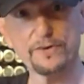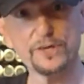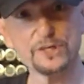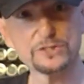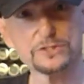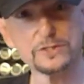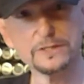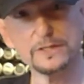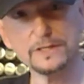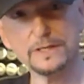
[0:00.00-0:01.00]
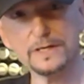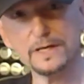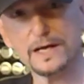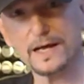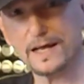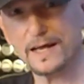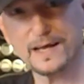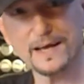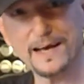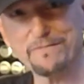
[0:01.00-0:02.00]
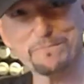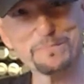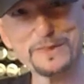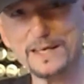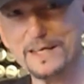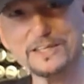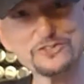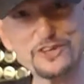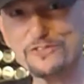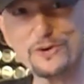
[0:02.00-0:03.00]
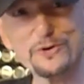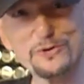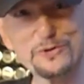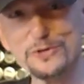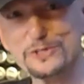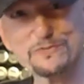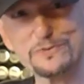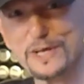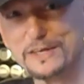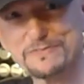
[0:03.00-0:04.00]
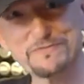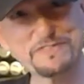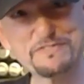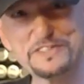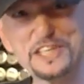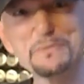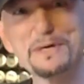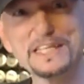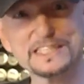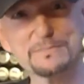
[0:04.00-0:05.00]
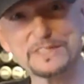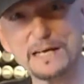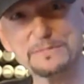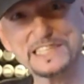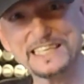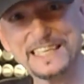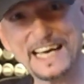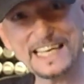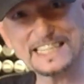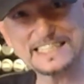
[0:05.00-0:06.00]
it for years. I sit there and do this for like 15 minutes sometimes to get that